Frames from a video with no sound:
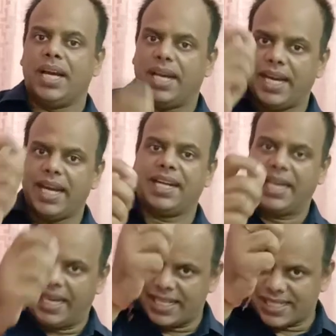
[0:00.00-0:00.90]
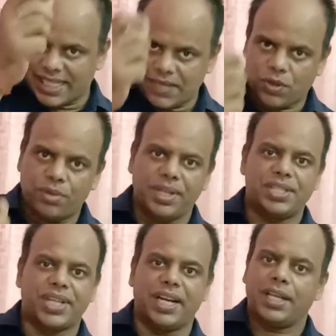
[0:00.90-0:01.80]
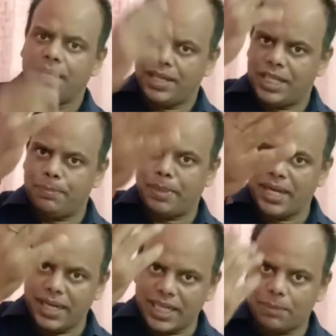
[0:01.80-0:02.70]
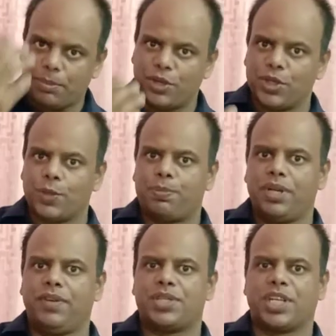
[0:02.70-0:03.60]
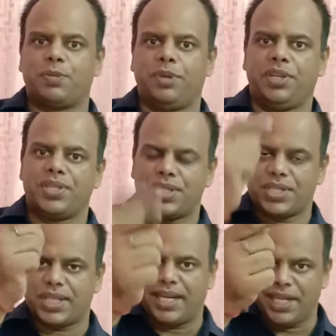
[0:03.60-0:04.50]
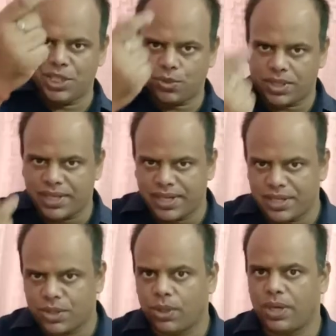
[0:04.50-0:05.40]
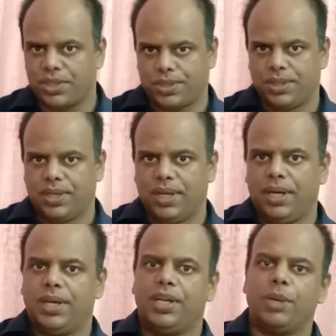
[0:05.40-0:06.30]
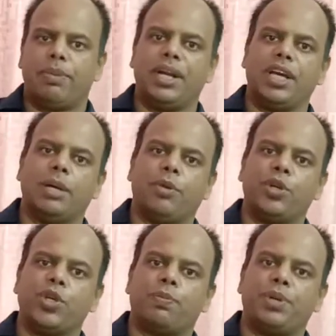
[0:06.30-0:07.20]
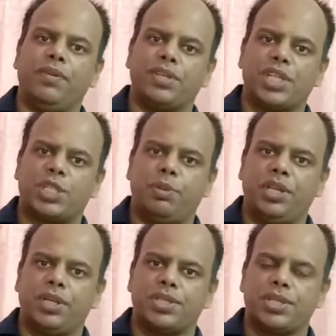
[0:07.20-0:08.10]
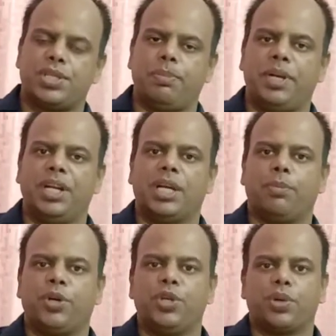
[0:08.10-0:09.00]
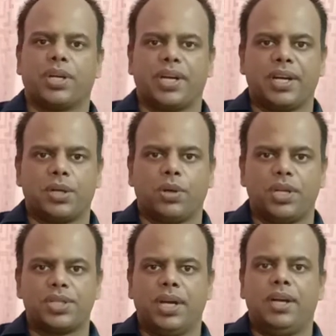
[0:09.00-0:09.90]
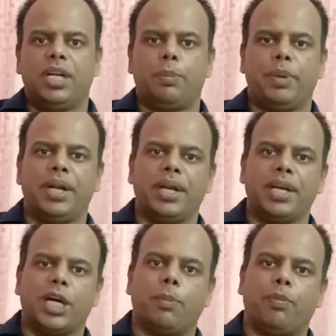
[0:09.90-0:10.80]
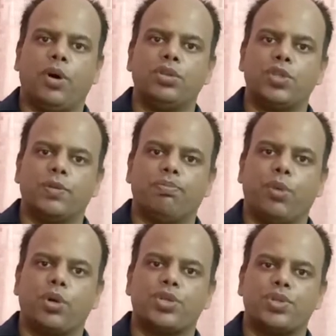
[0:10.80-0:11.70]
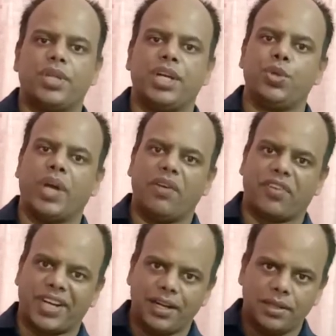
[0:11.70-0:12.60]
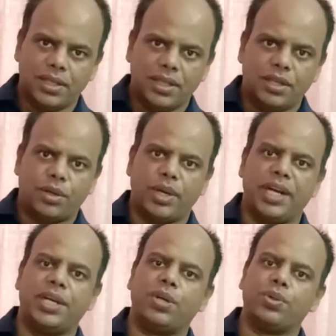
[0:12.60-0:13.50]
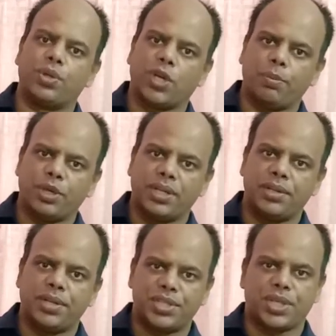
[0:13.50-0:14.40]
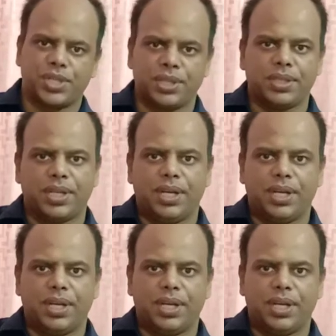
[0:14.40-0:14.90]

And as I have already said, depending upon your previous experiences and your current knowledge, depending upon your previous experiences, depending upon your current knowledge, depending upon the books that you have read related to the topic under discussion,